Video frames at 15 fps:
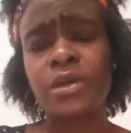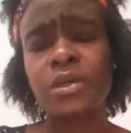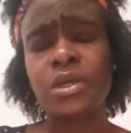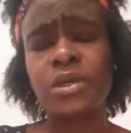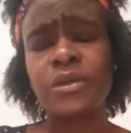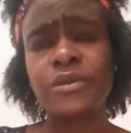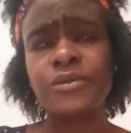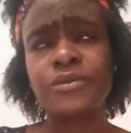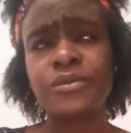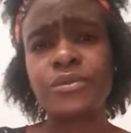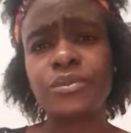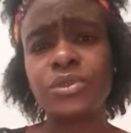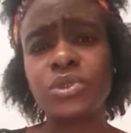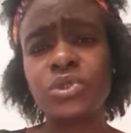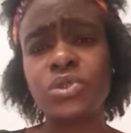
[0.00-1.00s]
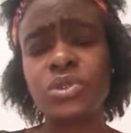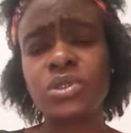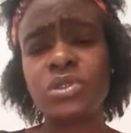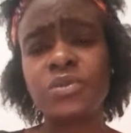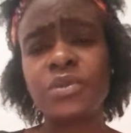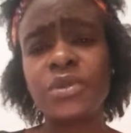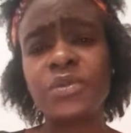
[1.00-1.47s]
and
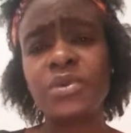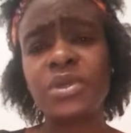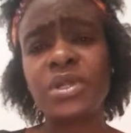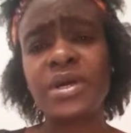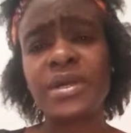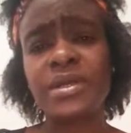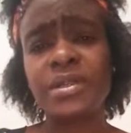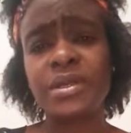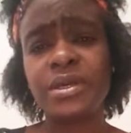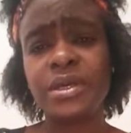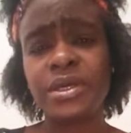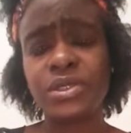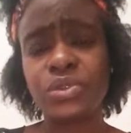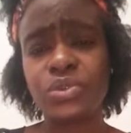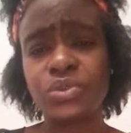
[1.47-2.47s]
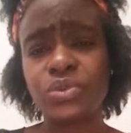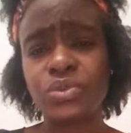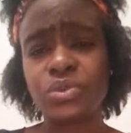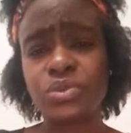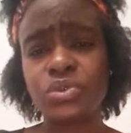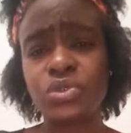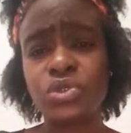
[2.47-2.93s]
those people that are in the ghetto,
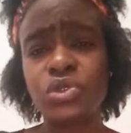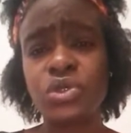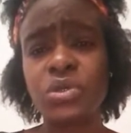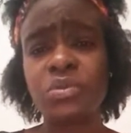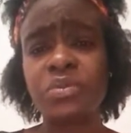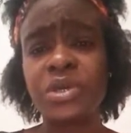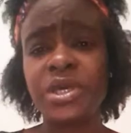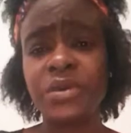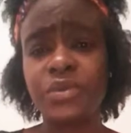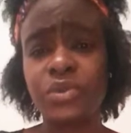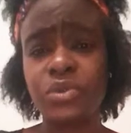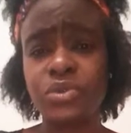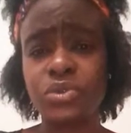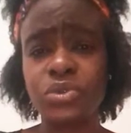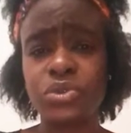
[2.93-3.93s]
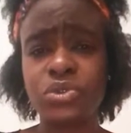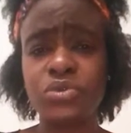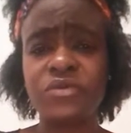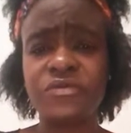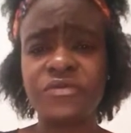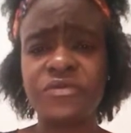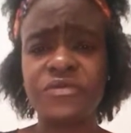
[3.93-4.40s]
those young people, those
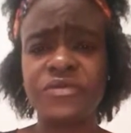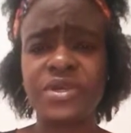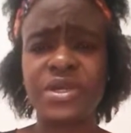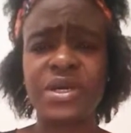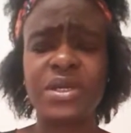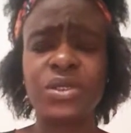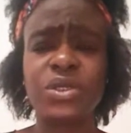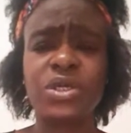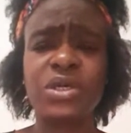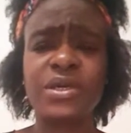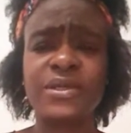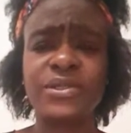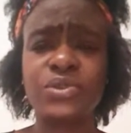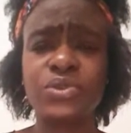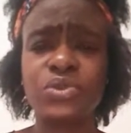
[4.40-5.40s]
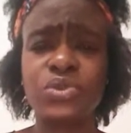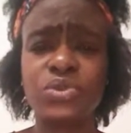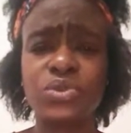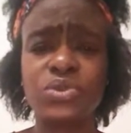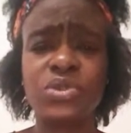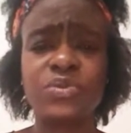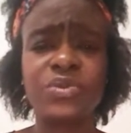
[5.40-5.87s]
youth that are in the ghetto,
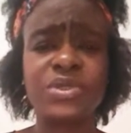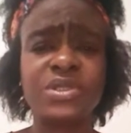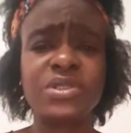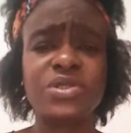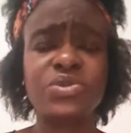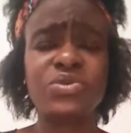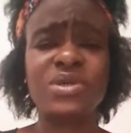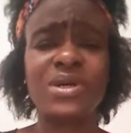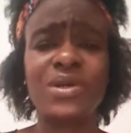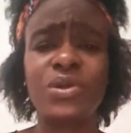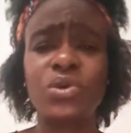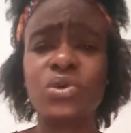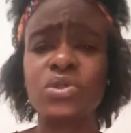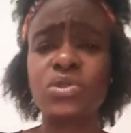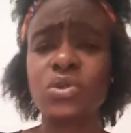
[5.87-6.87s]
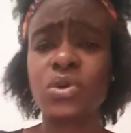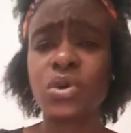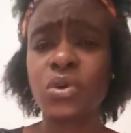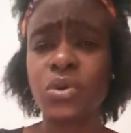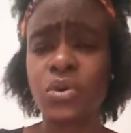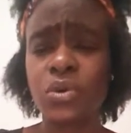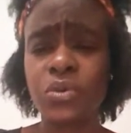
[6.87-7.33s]
those prostitutes that are lost
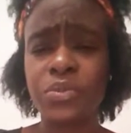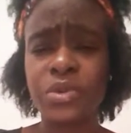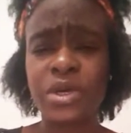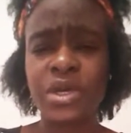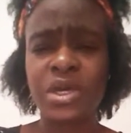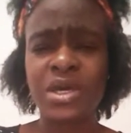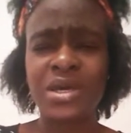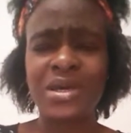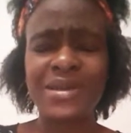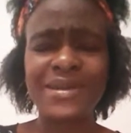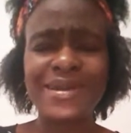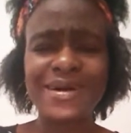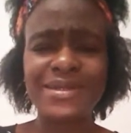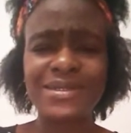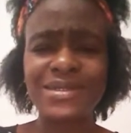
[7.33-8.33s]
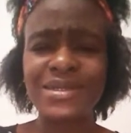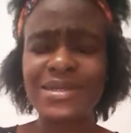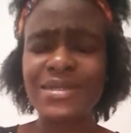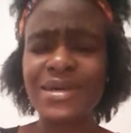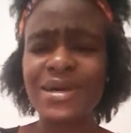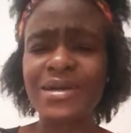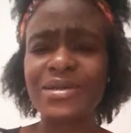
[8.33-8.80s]
all hope, that
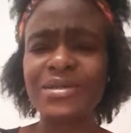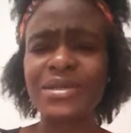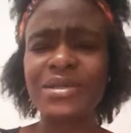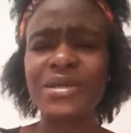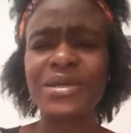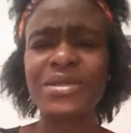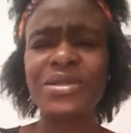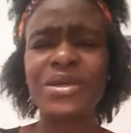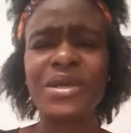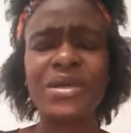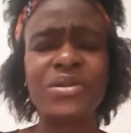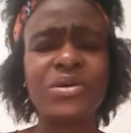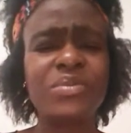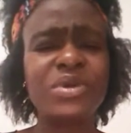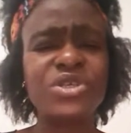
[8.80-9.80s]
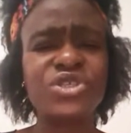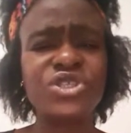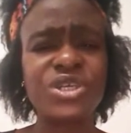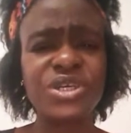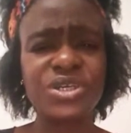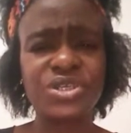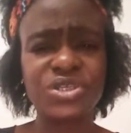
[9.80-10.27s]
thing that can they cannot be
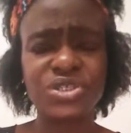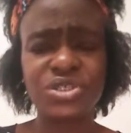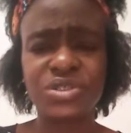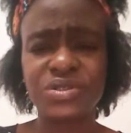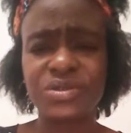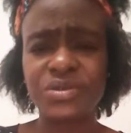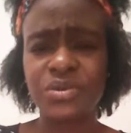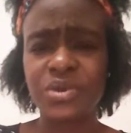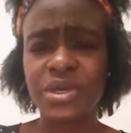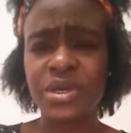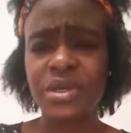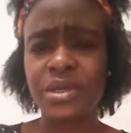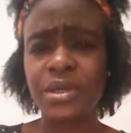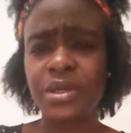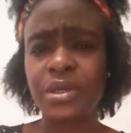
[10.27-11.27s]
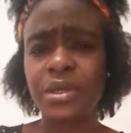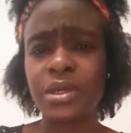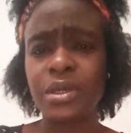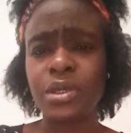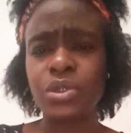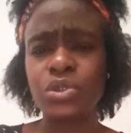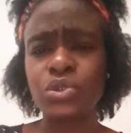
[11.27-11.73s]
changed. Okay,
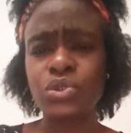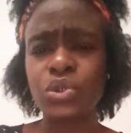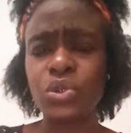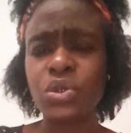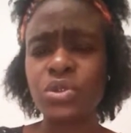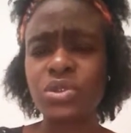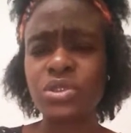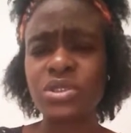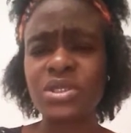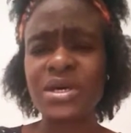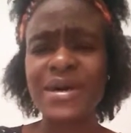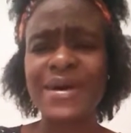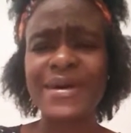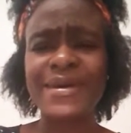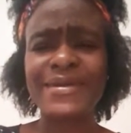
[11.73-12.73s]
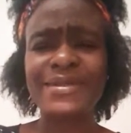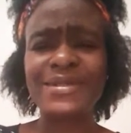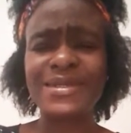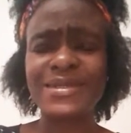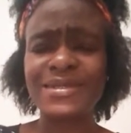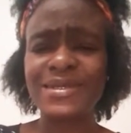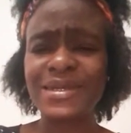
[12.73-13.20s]
those that are
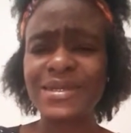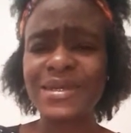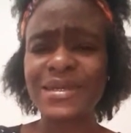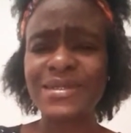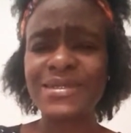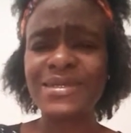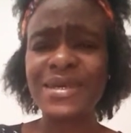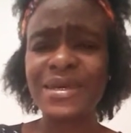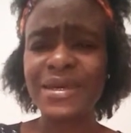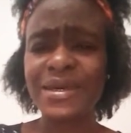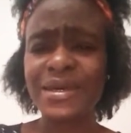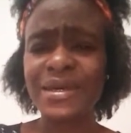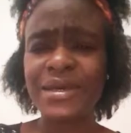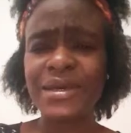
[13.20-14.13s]
addicted that think